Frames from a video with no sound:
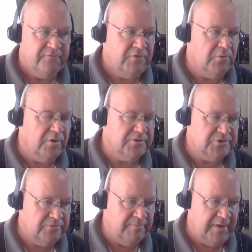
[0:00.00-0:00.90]
if you want
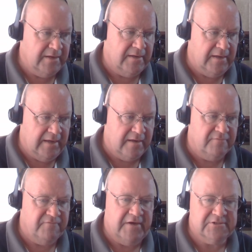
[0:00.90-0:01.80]
to make a
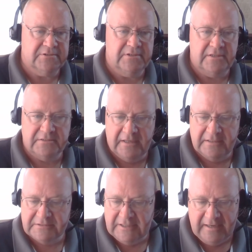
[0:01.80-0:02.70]
confession and,
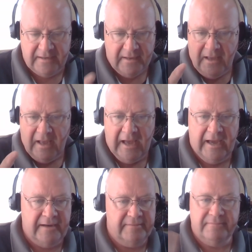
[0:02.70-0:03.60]
and say,
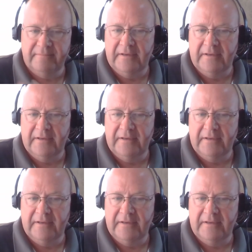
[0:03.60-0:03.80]
I,